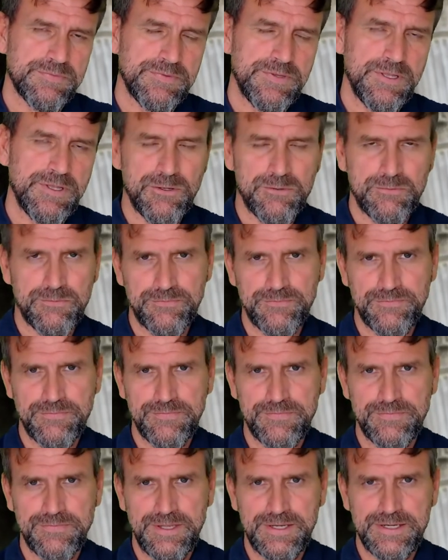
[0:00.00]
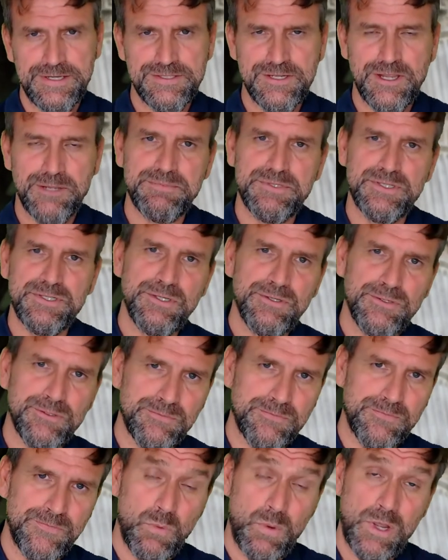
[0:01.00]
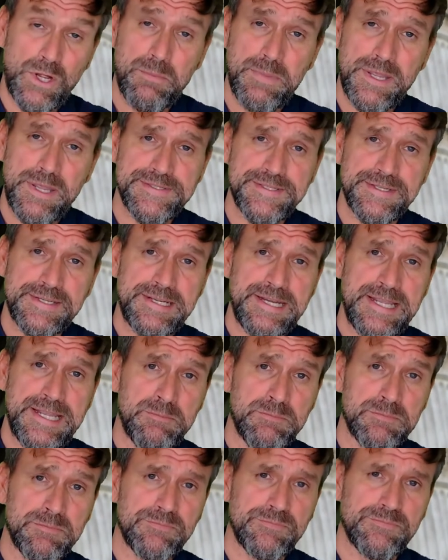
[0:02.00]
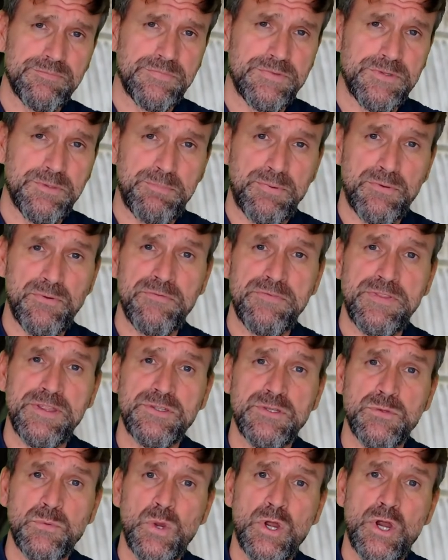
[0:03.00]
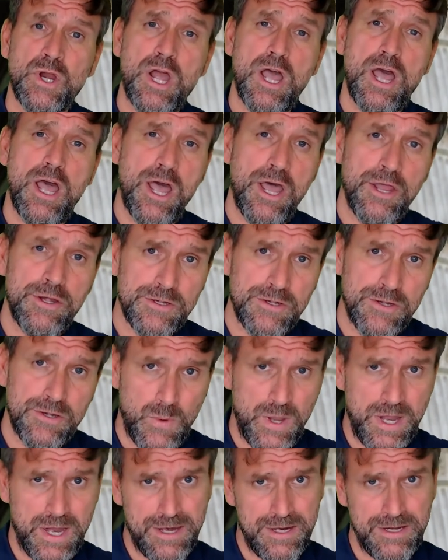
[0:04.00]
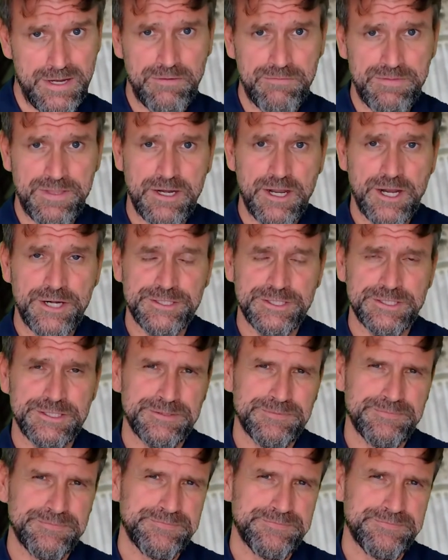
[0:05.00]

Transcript: No, then it's up to you, the one who makes the claim, to prove that you were unaware of that article,